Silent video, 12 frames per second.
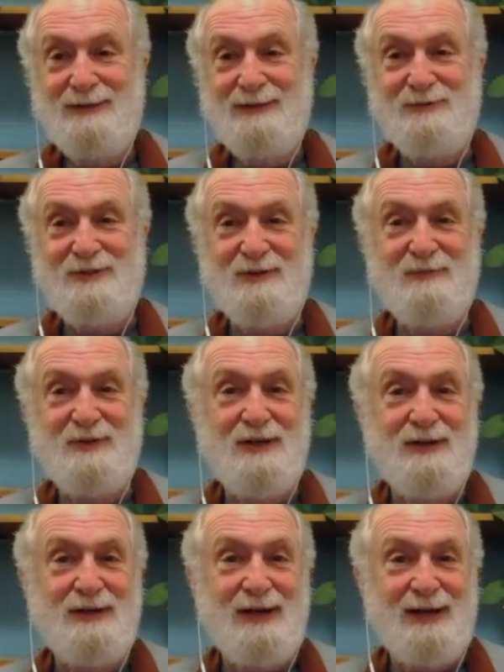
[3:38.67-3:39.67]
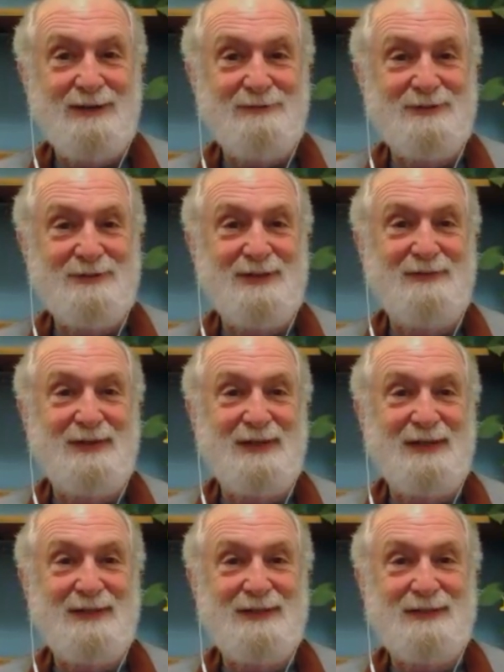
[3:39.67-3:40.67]
There was some young guy who was living
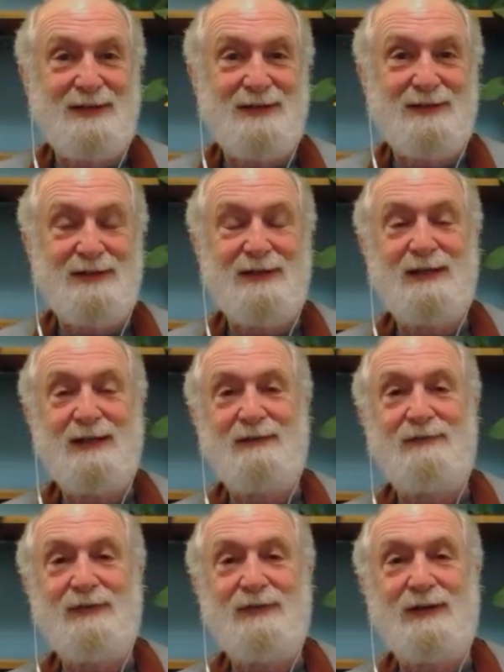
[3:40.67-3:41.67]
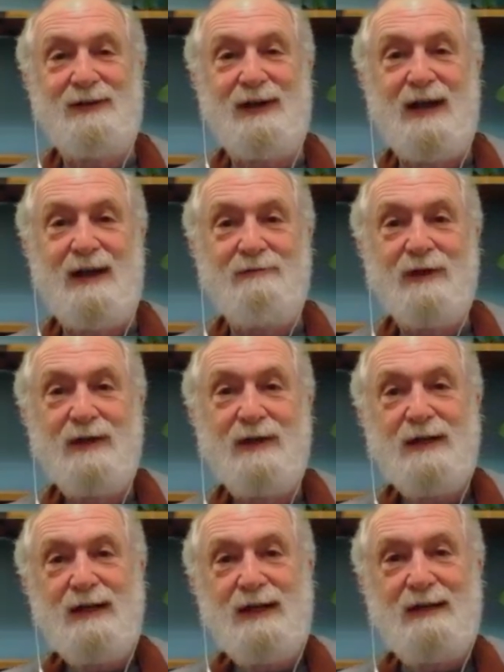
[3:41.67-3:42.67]
in the sangha, and he figured out
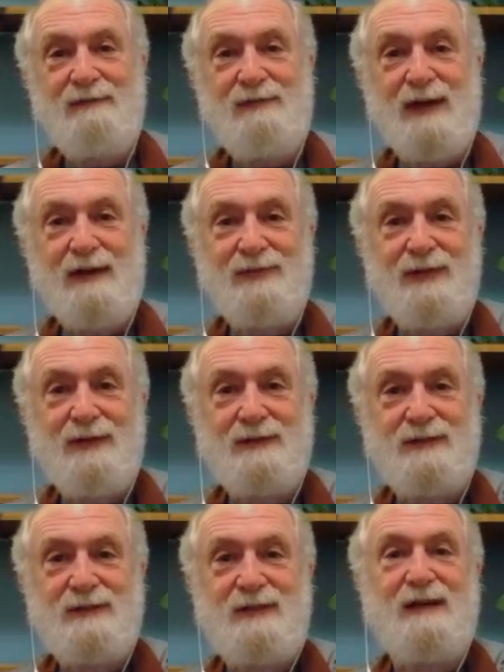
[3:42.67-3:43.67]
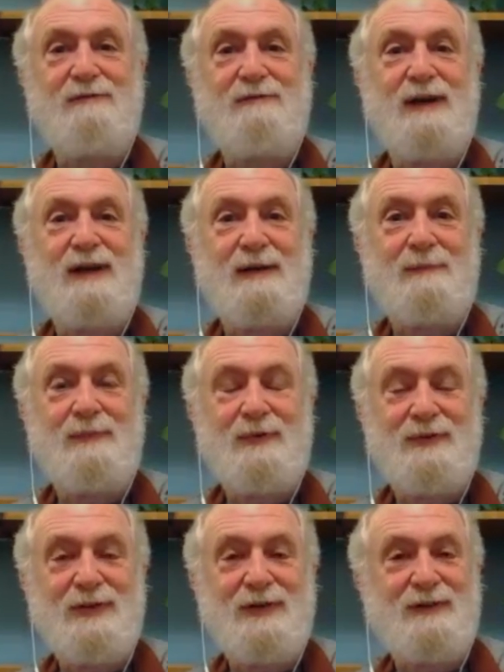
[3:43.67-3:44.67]
he found the stairway up
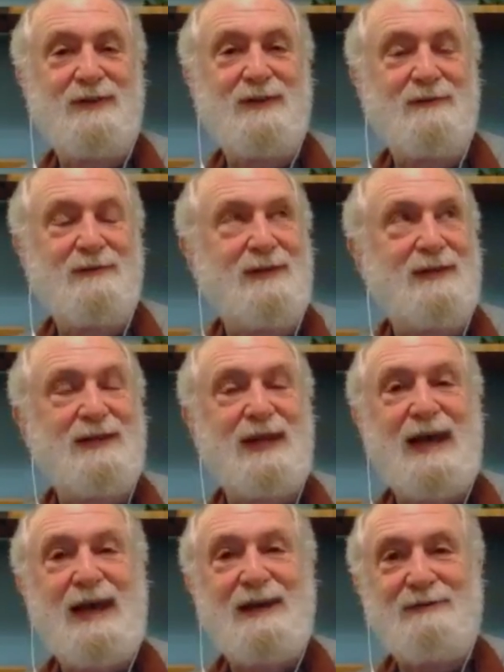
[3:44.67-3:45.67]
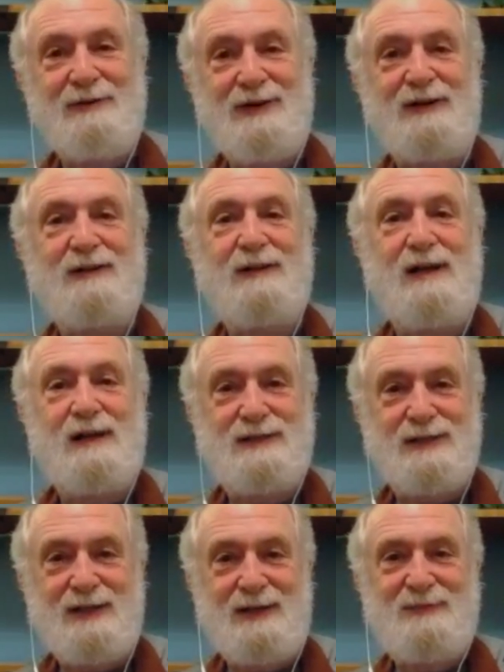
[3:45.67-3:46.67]
the the little ladder in a
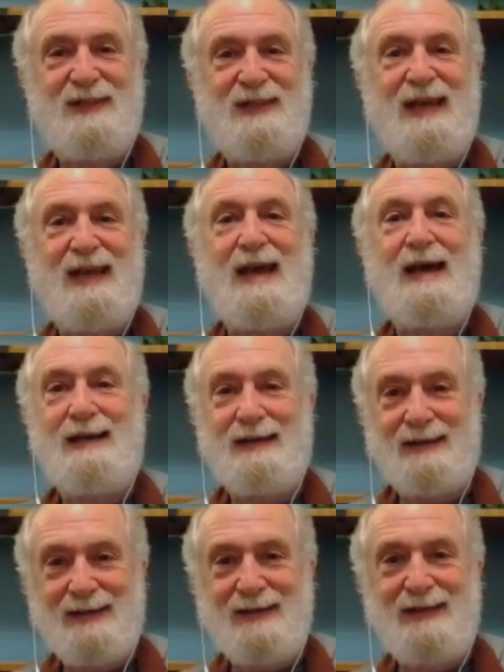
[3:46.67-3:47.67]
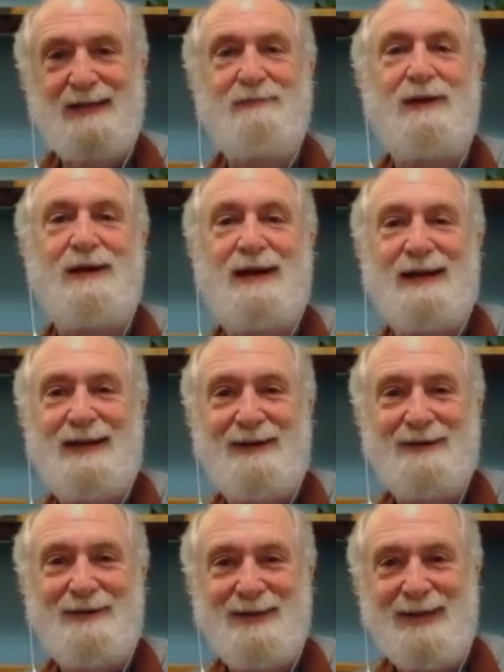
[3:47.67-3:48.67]
closet up to the attic, and he would hide
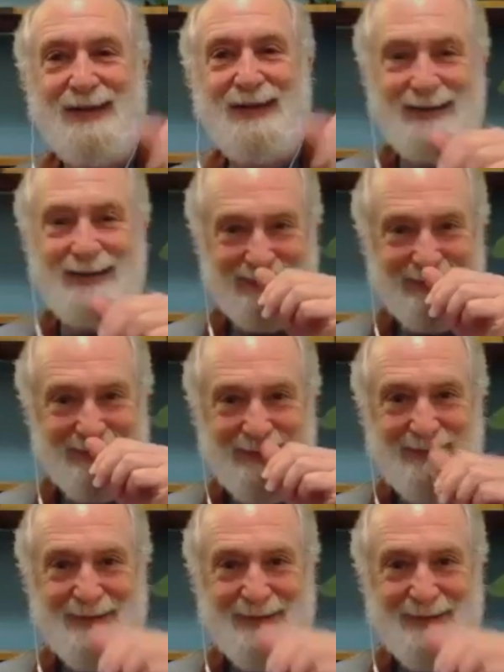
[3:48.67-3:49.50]
out in the attic.